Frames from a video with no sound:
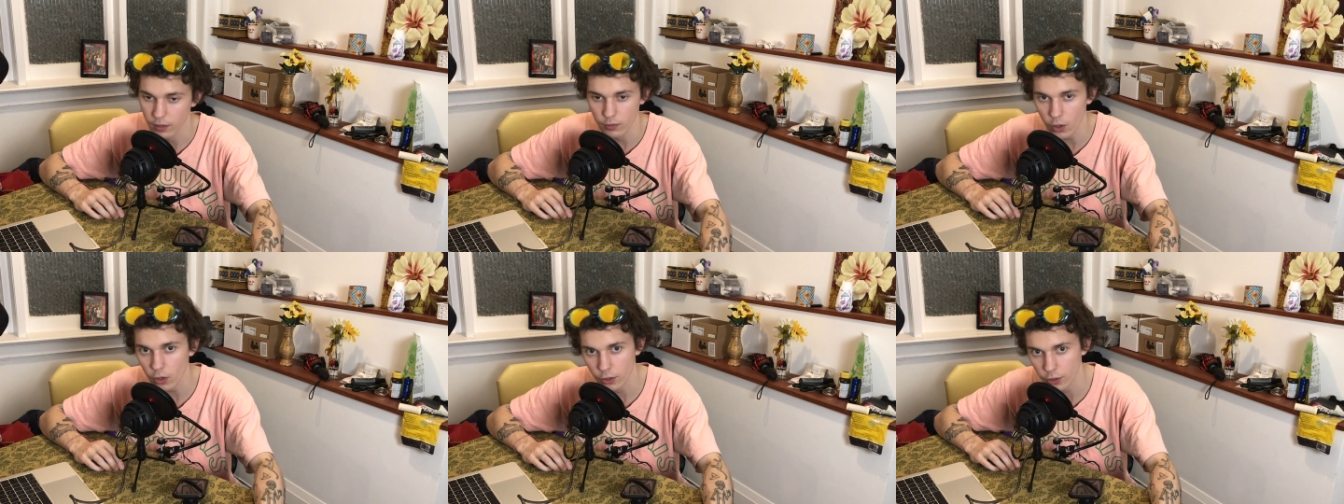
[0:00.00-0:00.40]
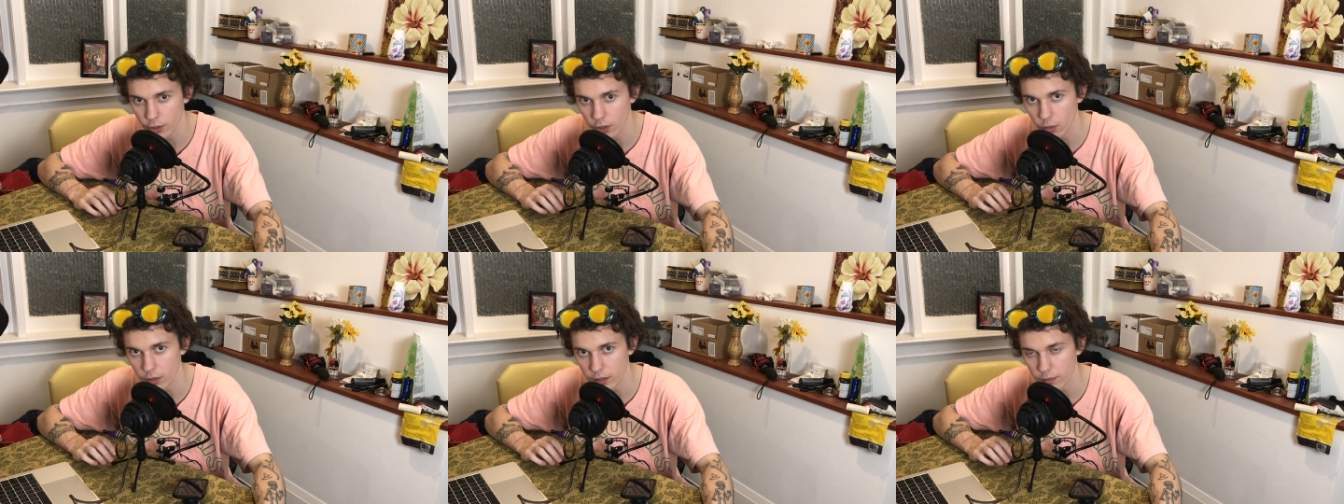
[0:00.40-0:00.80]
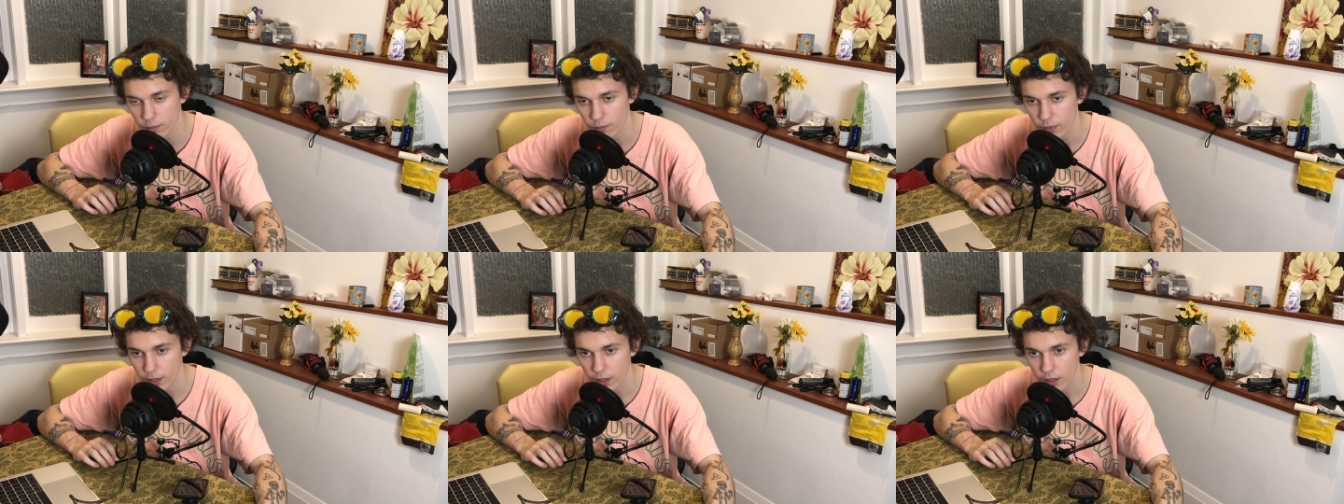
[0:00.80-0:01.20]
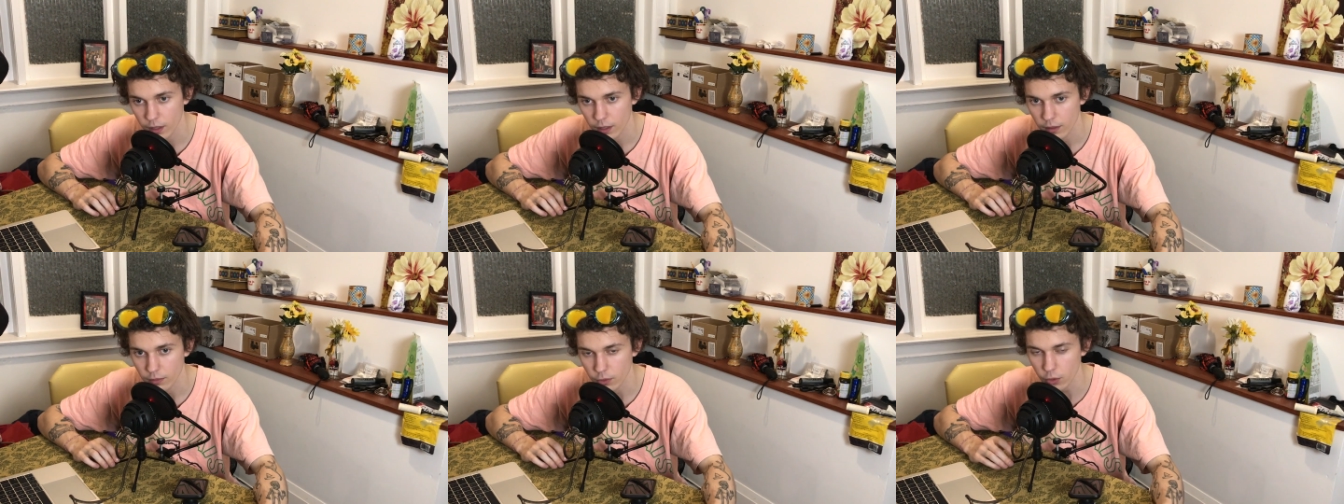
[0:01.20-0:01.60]
No, you're going to,
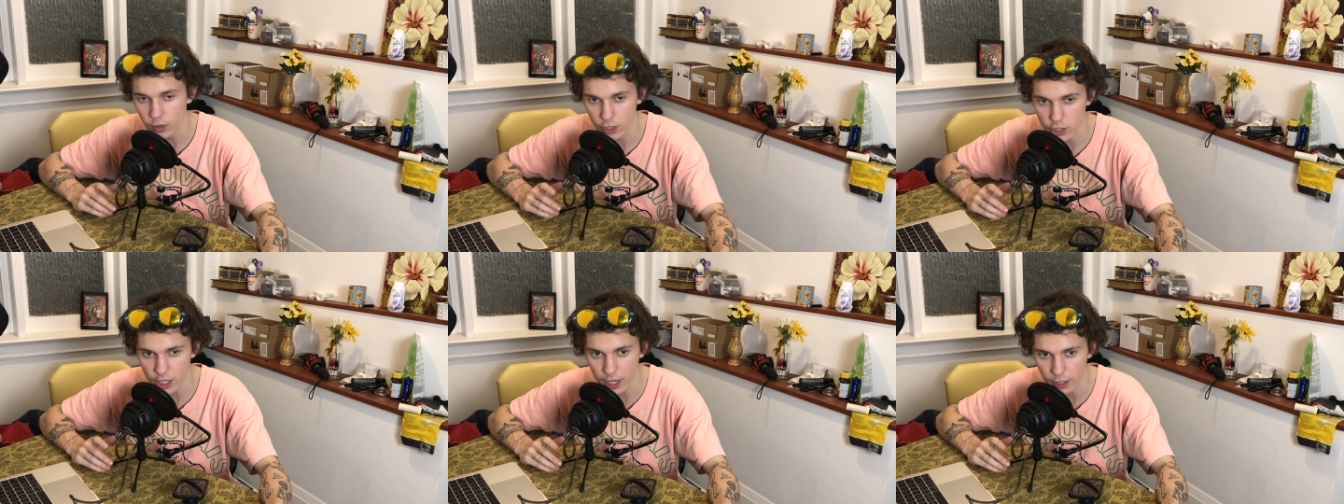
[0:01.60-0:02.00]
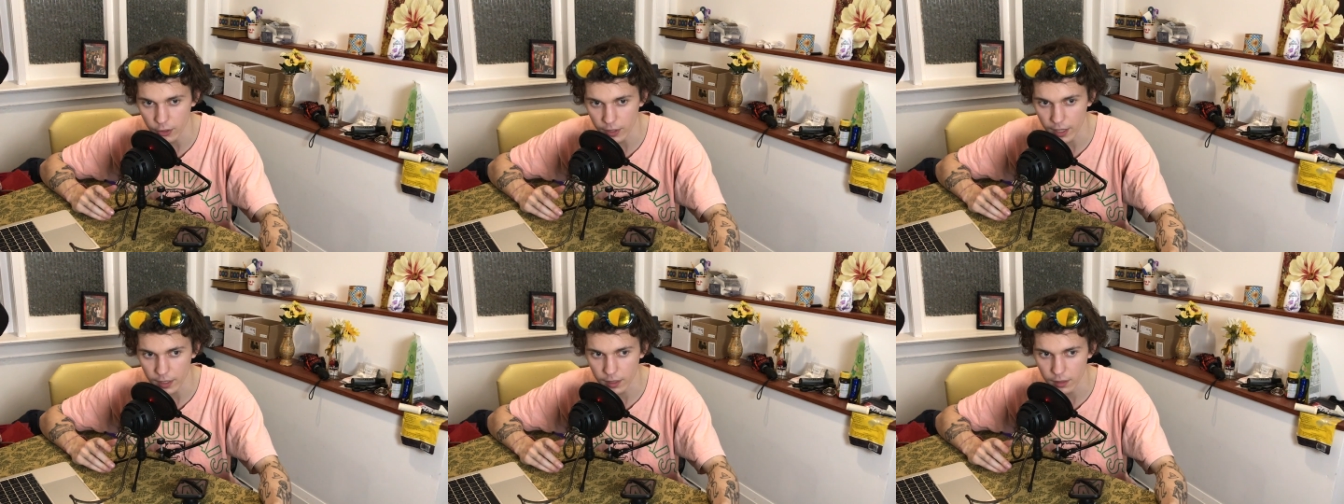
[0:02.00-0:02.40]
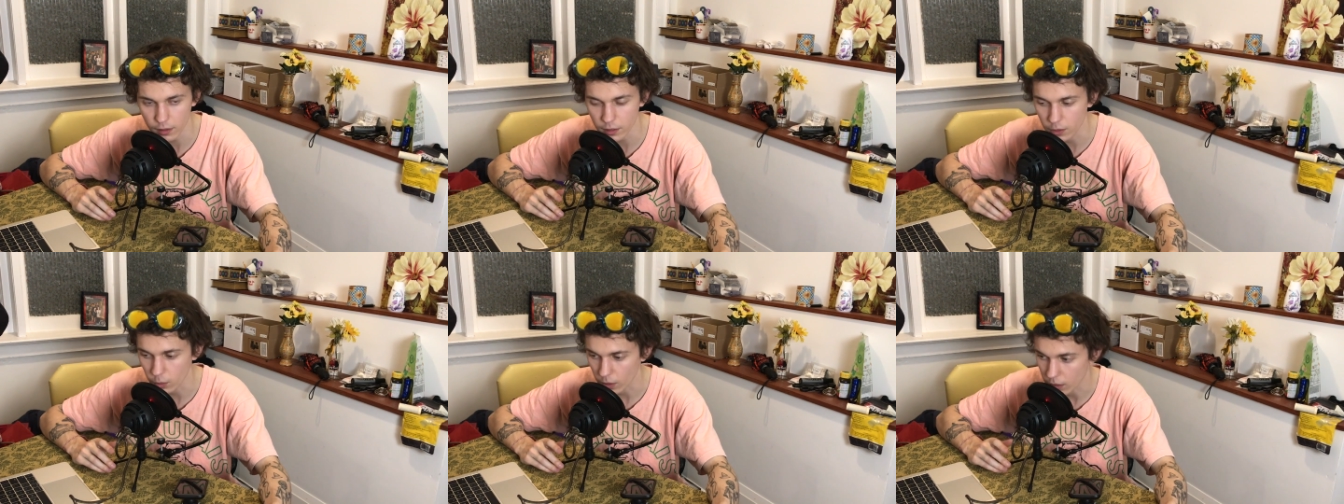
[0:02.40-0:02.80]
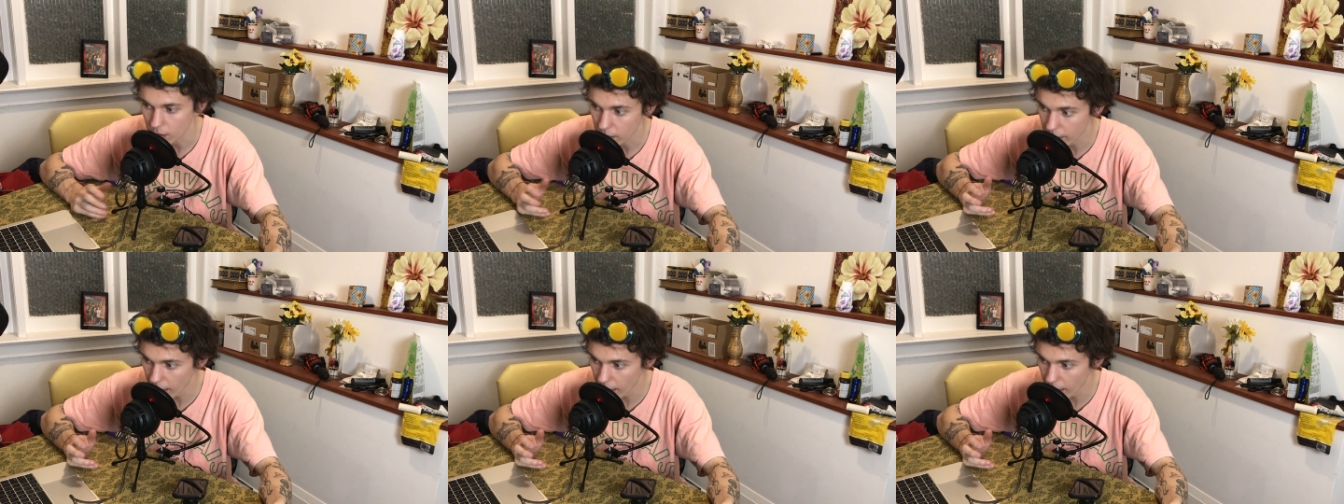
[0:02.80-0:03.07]
you're going to jail. You can't kill anyone.